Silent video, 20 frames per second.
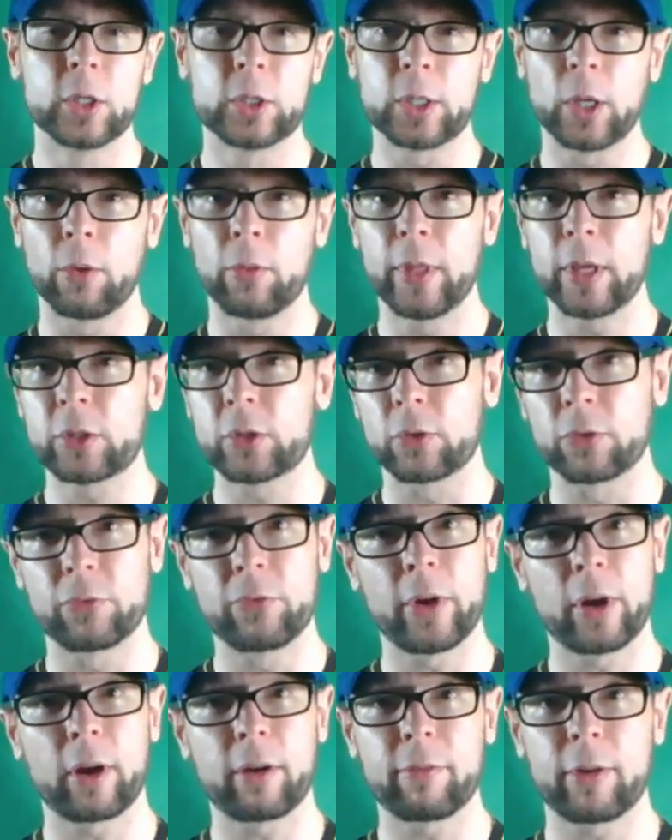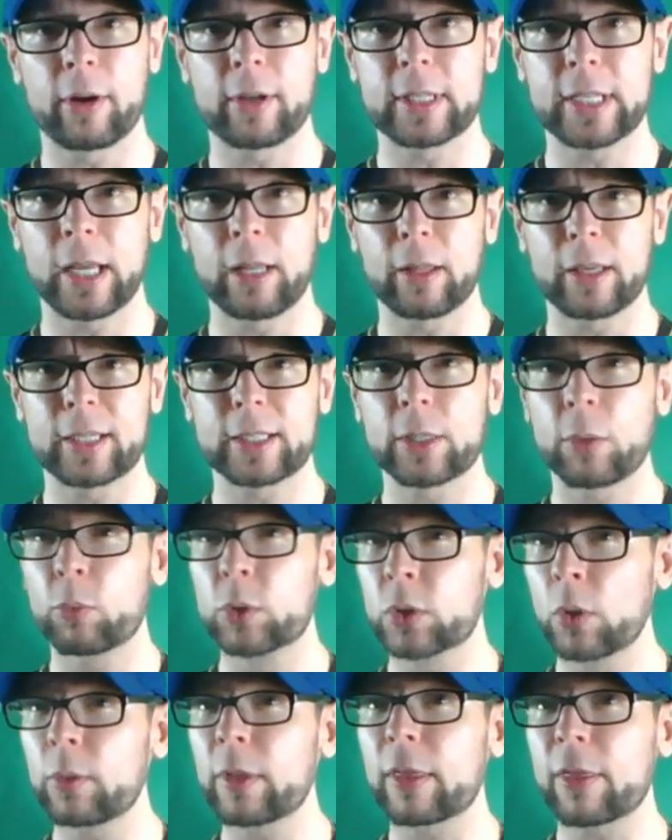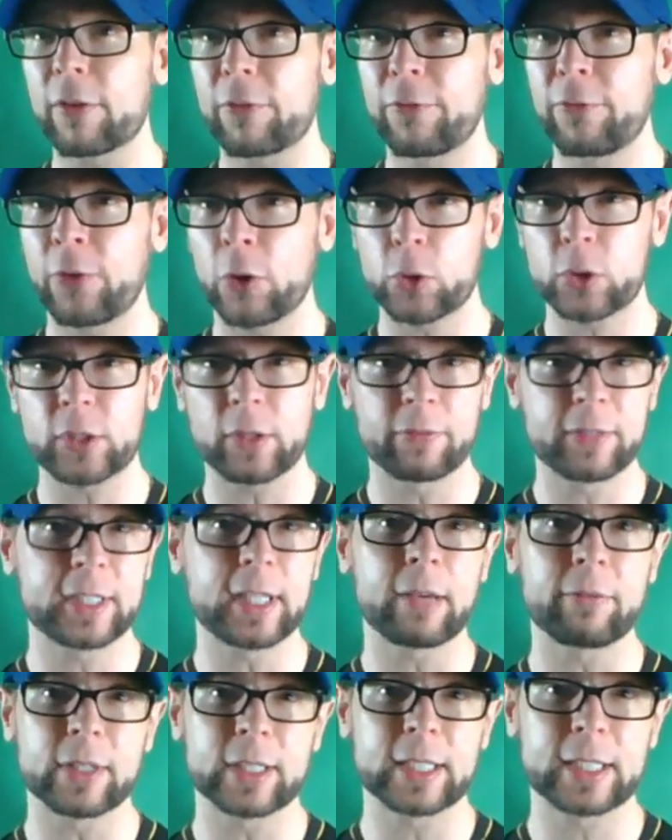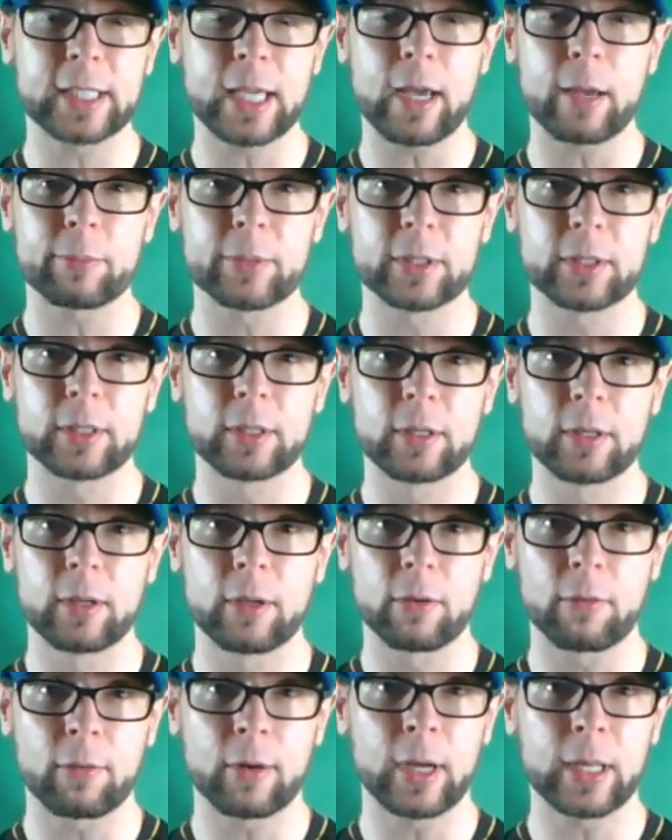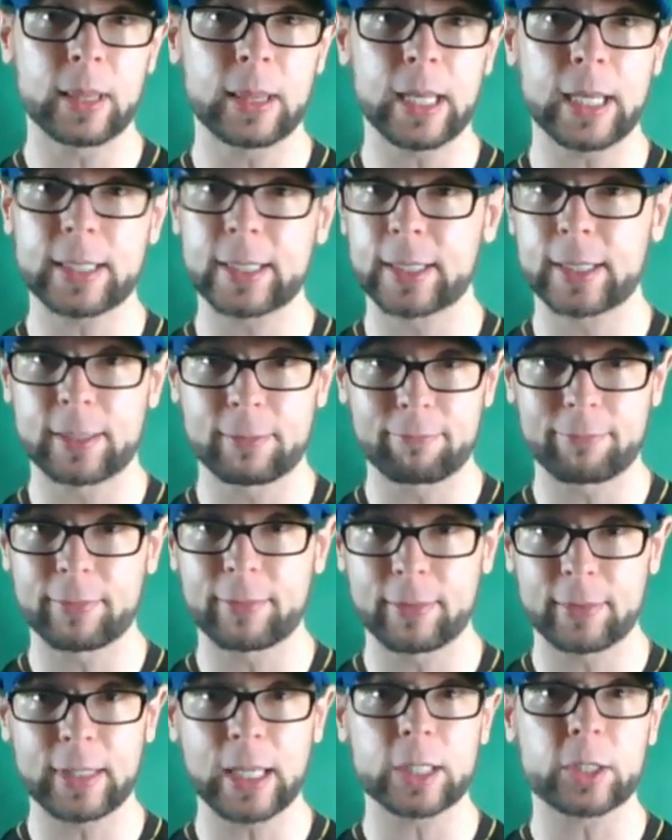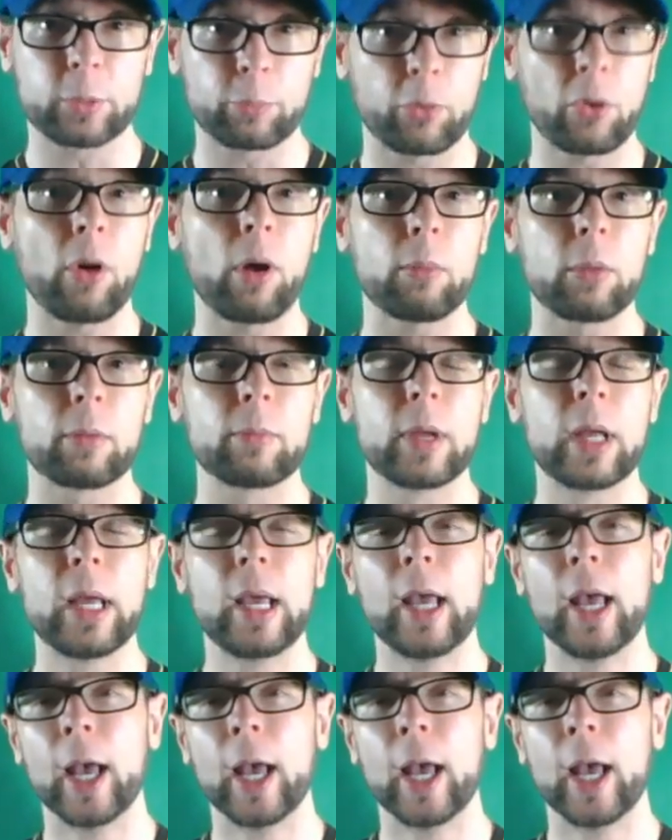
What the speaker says: So this was very, very telling. So it was only the first of 7 steps, right? That's a problem.